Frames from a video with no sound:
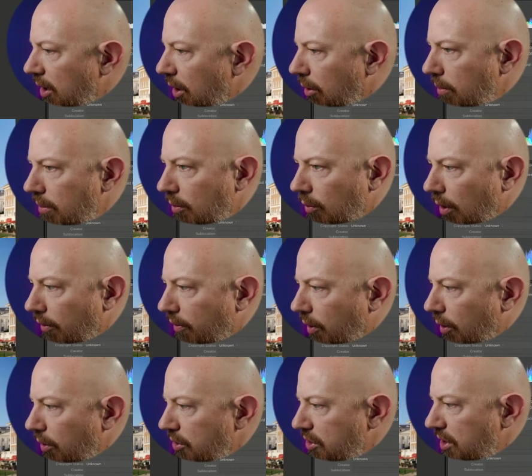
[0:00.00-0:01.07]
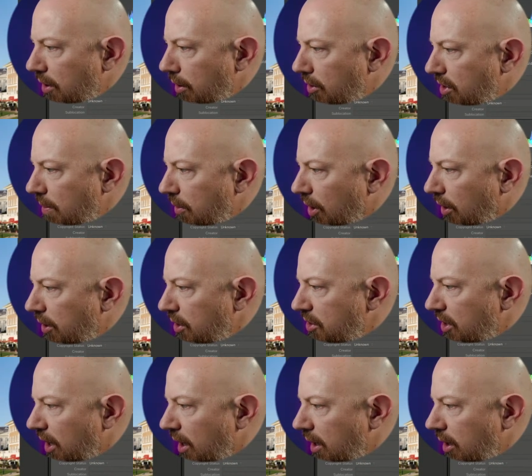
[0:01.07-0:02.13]
Oh, wrong photo. Same thing on this
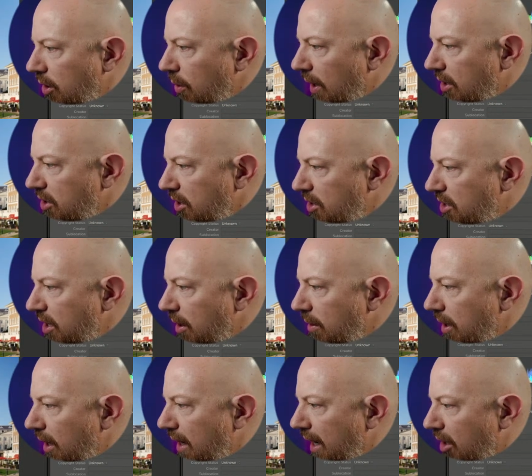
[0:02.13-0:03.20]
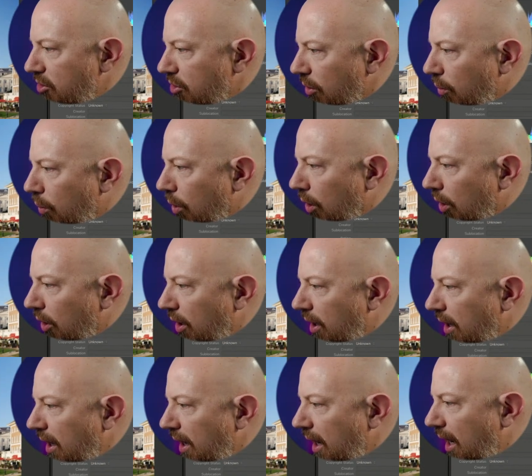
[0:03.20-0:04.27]
side. You actually see an extra word
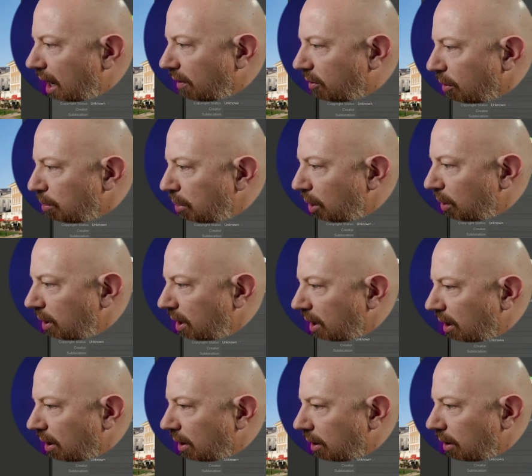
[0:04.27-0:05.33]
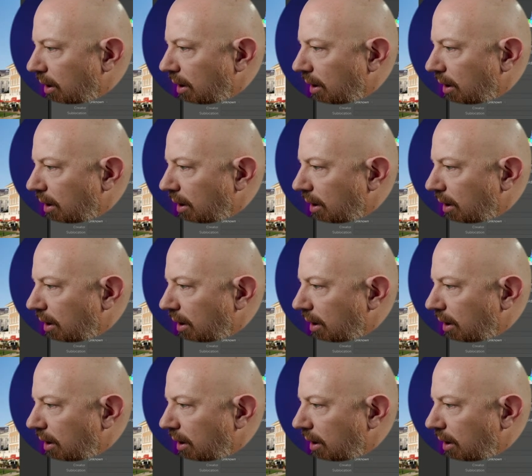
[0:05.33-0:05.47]
after boat here.